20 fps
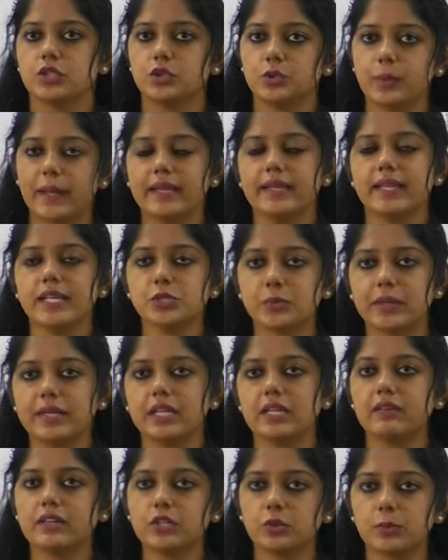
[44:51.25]
20,
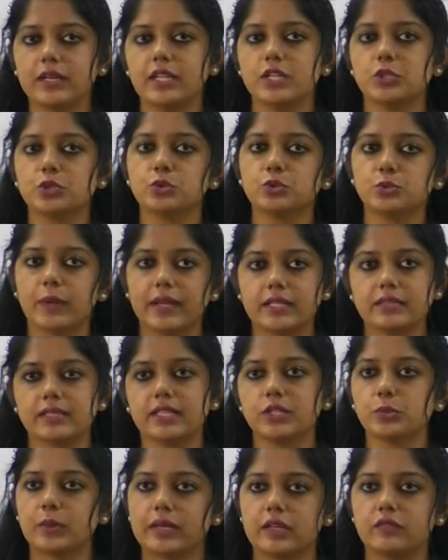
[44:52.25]
21, 22,
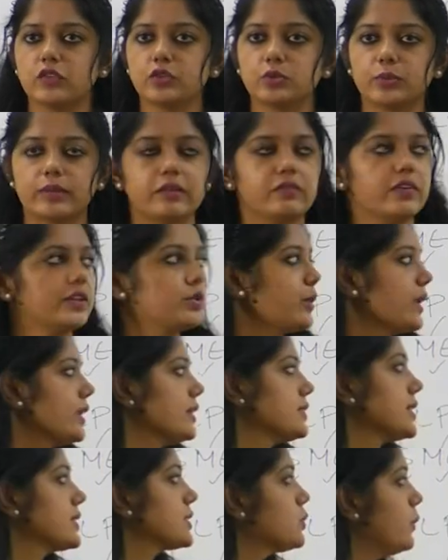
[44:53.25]
23, 24, 25,
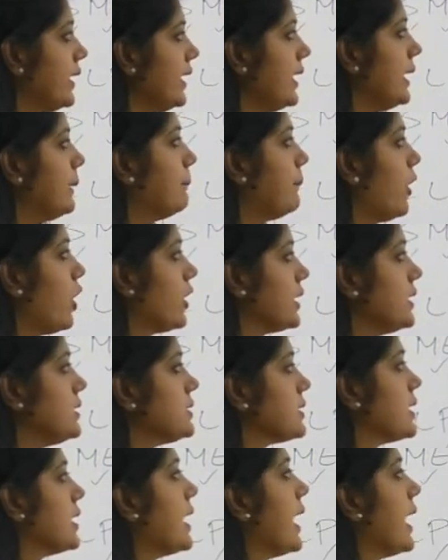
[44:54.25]
26. Very important.